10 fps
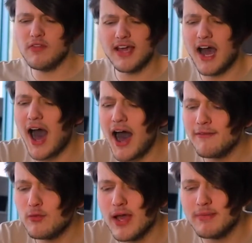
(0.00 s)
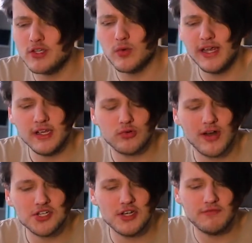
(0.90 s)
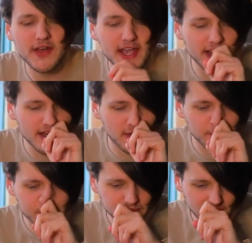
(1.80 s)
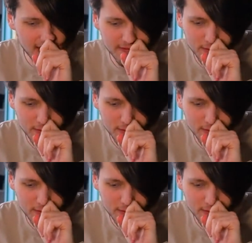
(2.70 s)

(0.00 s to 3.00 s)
like halfway between crunchy fajita and